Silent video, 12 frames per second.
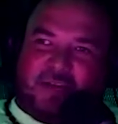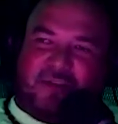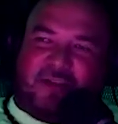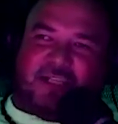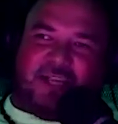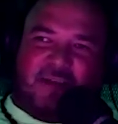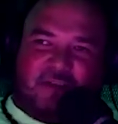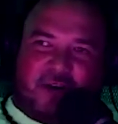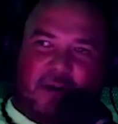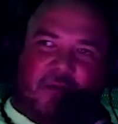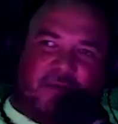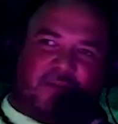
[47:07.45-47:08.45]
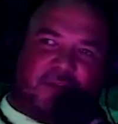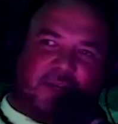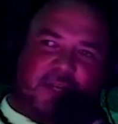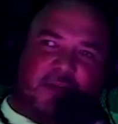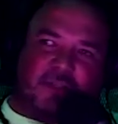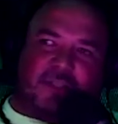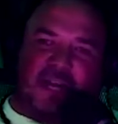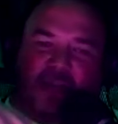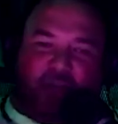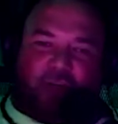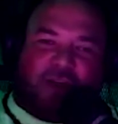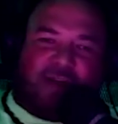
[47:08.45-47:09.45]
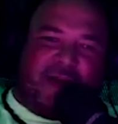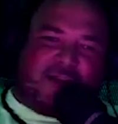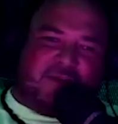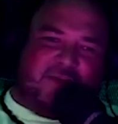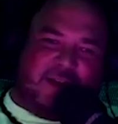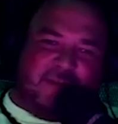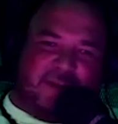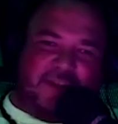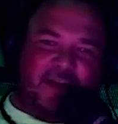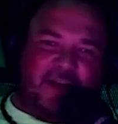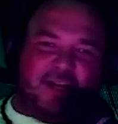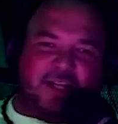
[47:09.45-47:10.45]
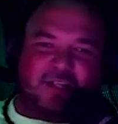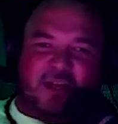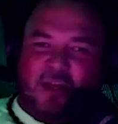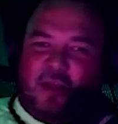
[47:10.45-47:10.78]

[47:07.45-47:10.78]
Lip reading: If you guys ever come over to the Hilo side and you drive past Hawaii Community College,